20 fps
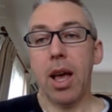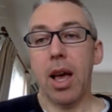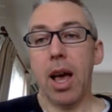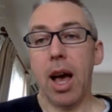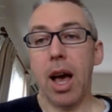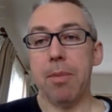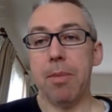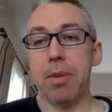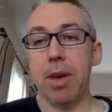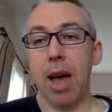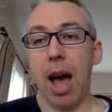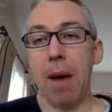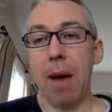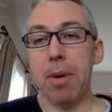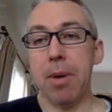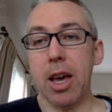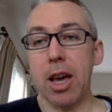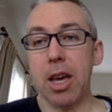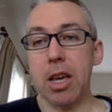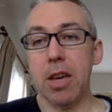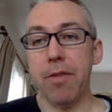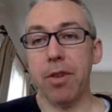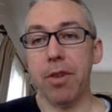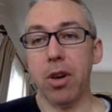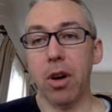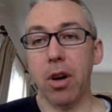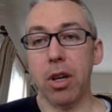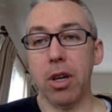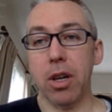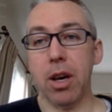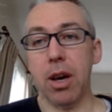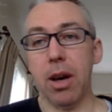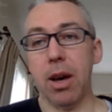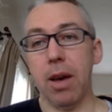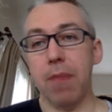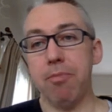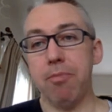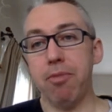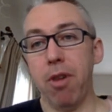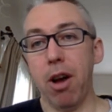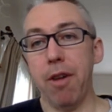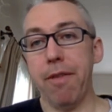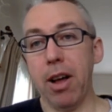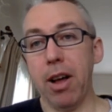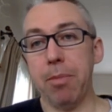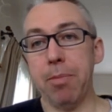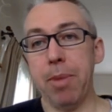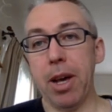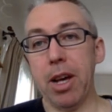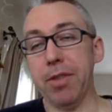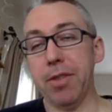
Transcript: Um, up here, you've got your profile pic.